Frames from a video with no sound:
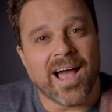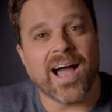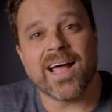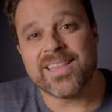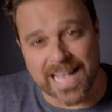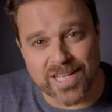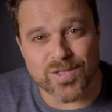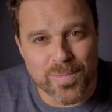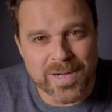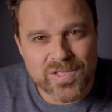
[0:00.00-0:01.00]
Thanks
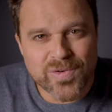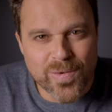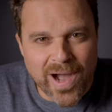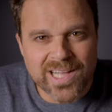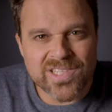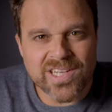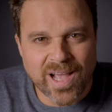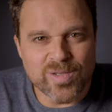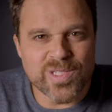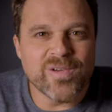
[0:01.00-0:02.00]
so much for watching.
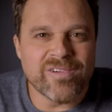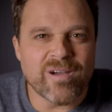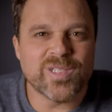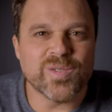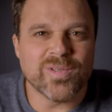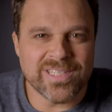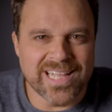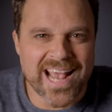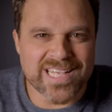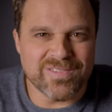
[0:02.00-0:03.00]
I'll see you very soon in the next